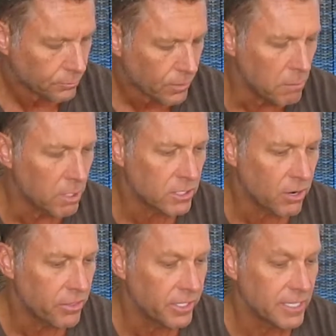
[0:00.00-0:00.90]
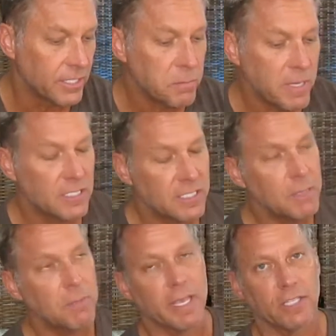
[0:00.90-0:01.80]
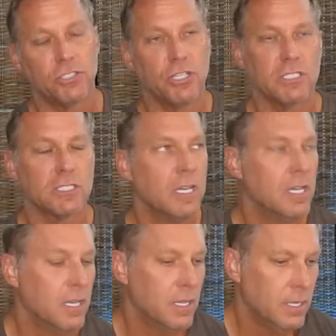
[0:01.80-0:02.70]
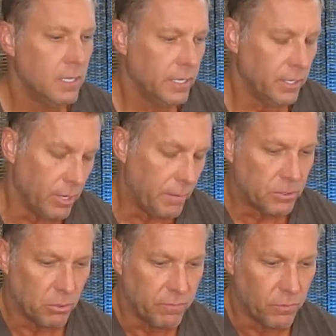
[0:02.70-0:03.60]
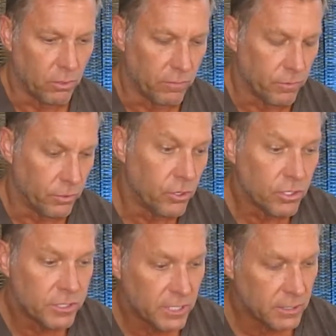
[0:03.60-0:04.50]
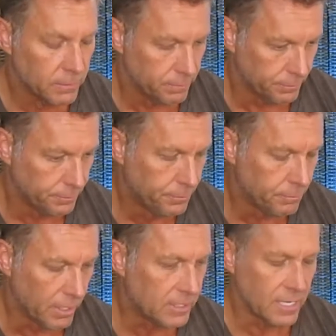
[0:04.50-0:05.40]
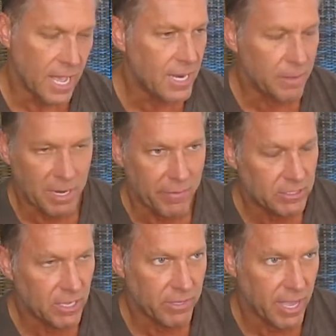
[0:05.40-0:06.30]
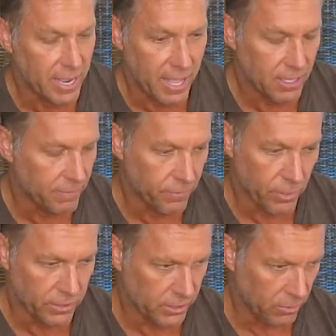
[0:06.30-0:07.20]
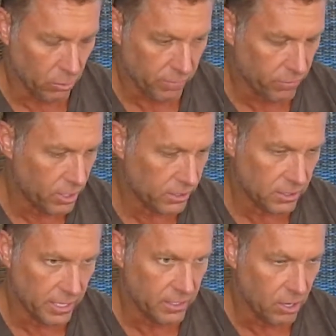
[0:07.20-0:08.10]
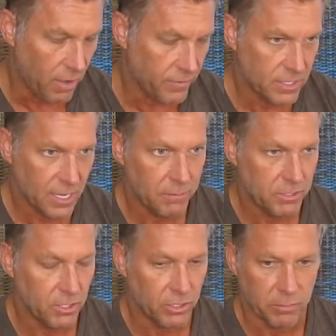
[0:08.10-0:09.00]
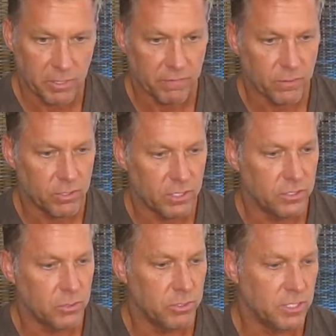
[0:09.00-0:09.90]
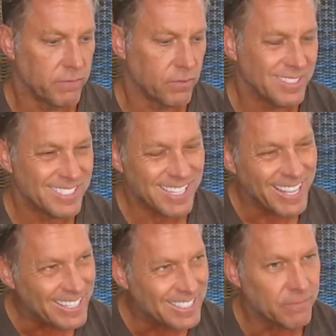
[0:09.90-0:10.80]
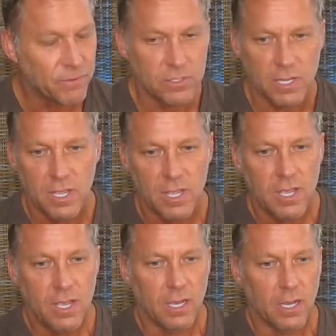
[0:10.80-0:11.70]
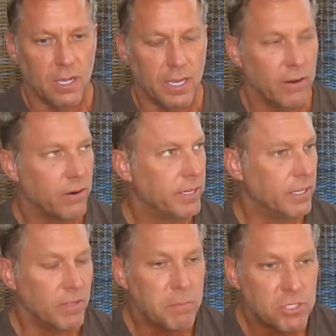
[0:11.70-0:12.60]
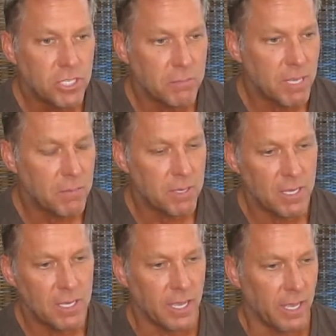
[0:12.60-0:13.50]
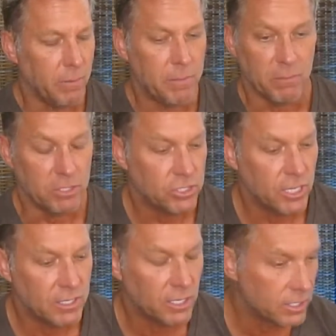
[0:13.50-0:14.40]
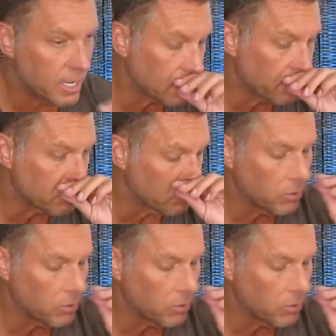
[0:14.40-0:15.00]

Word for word: amongst other things. Now, this may seem like it's just you know an episode for for nursing, but it's not. I mean, obviously, I've got allied friends that work for us that oftentimes you know you're being floated into a different, slightly different uh, area of imaging, maybe, uh, maybe a machine that you're not comfortable